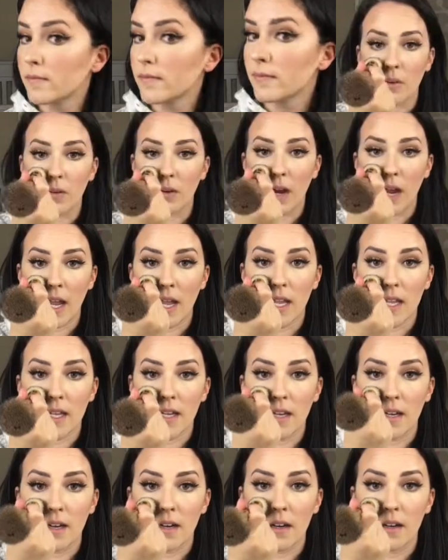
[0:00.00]
Right
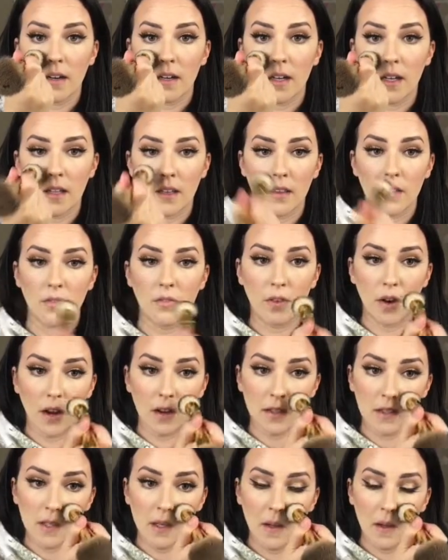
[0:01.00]
here in the front.
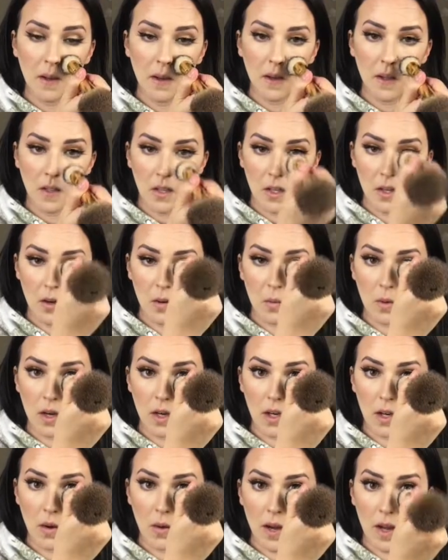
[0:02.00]
You don't want
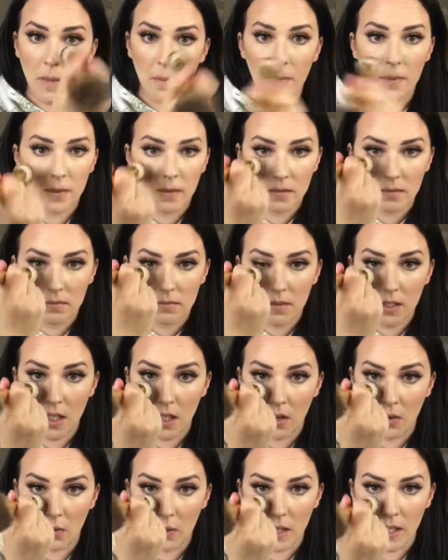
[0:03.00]
to go up, you
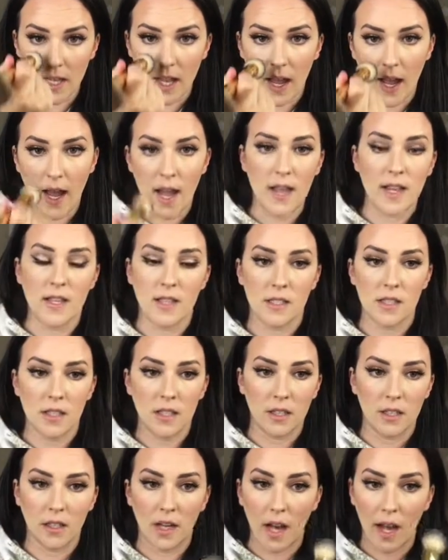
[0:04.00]
know, really high into
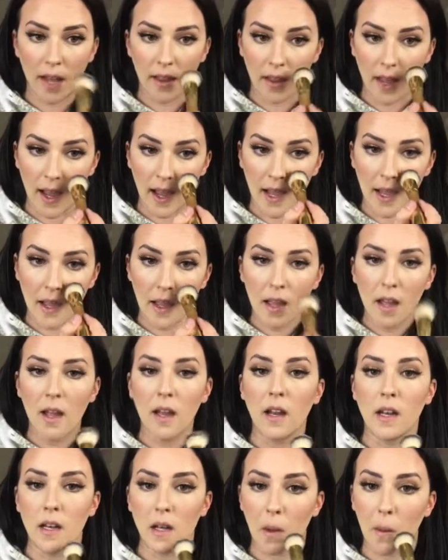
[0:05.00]
your highlight,
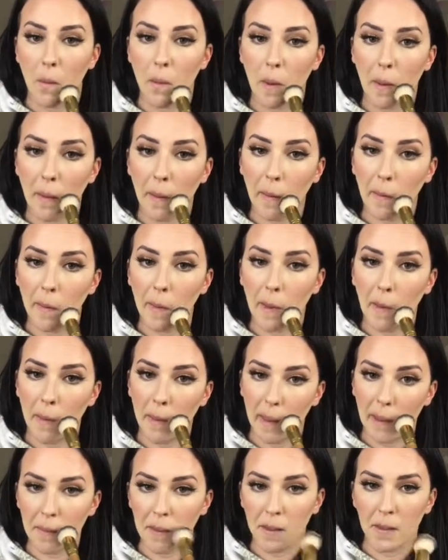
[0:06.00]
and you don't want to go low
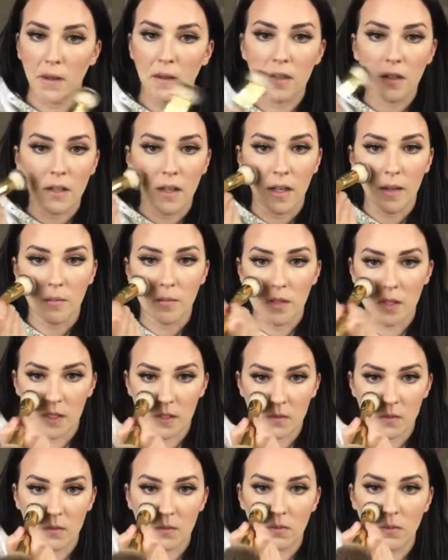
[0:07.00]
down here on your lip,
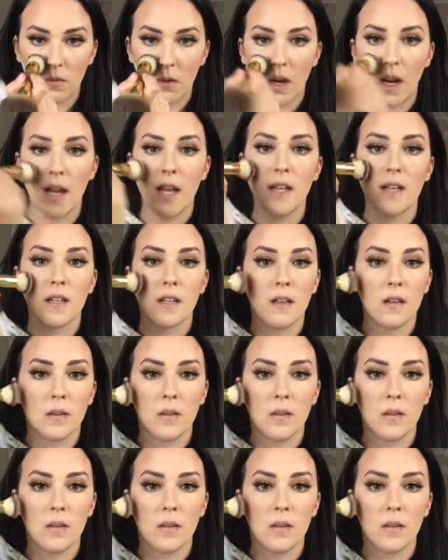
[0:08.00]
just right,